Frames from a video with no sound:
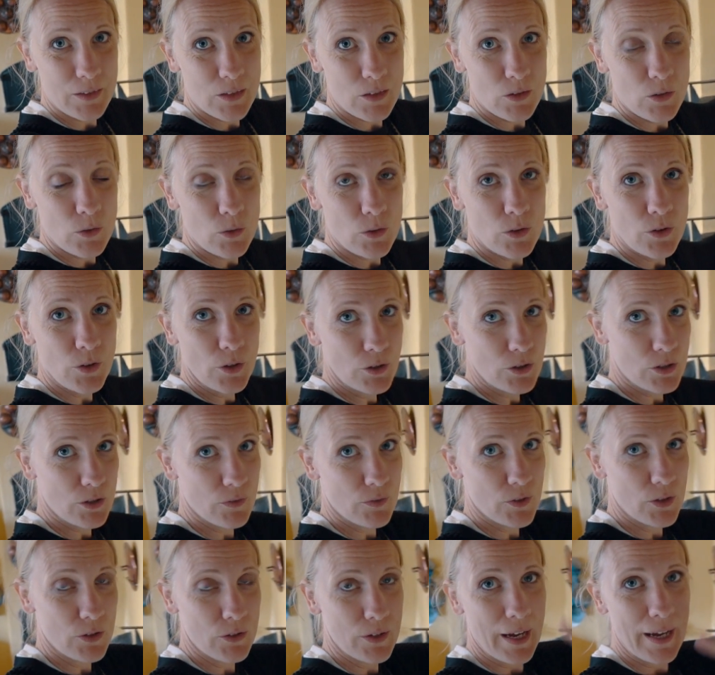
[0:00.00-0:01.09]
So those of
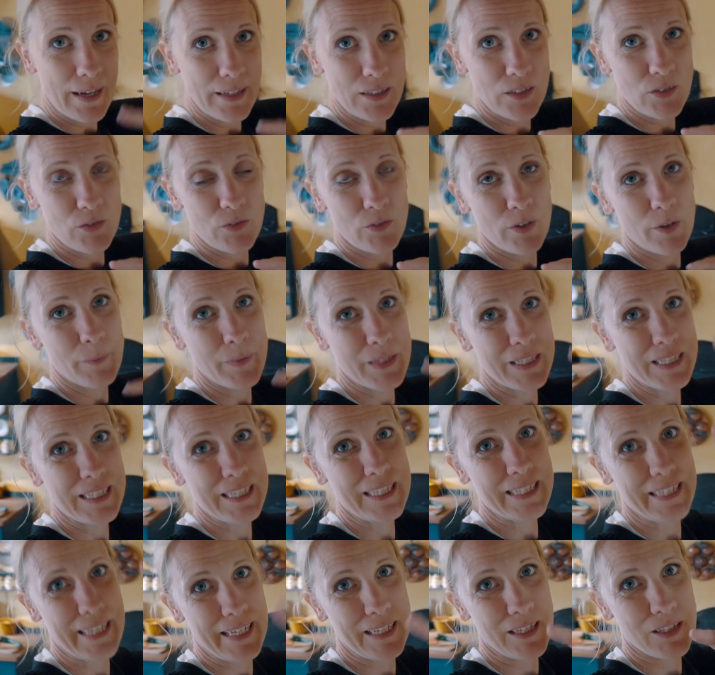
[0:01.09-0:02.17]
you guys from the
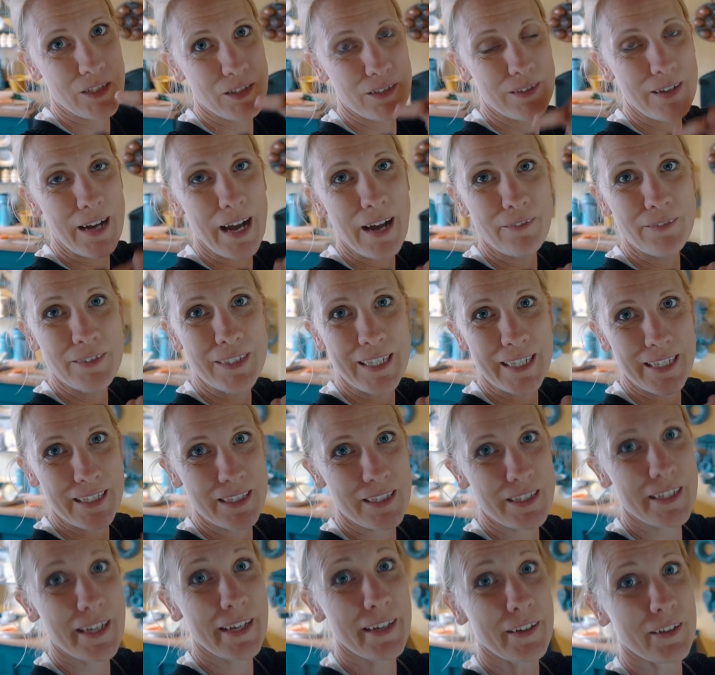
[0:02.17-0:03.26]
States who have
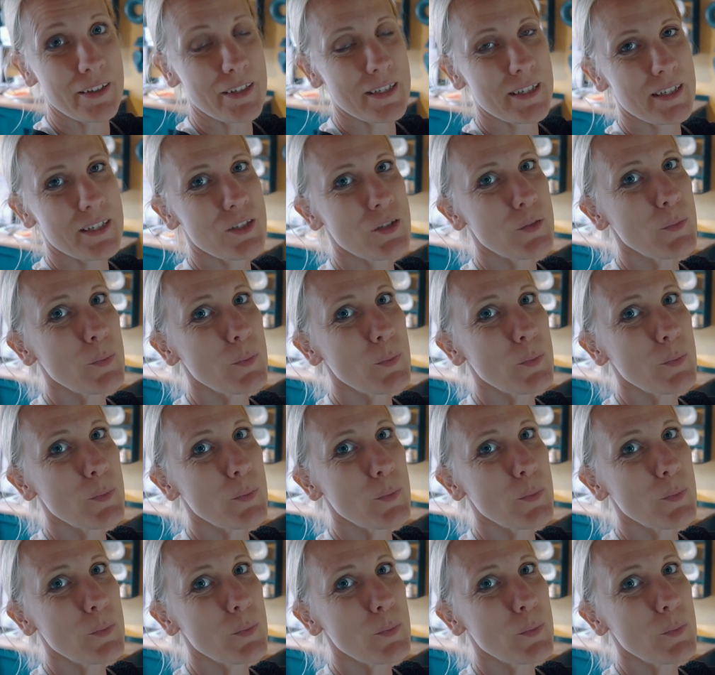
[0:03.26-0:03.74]
Danish heritage,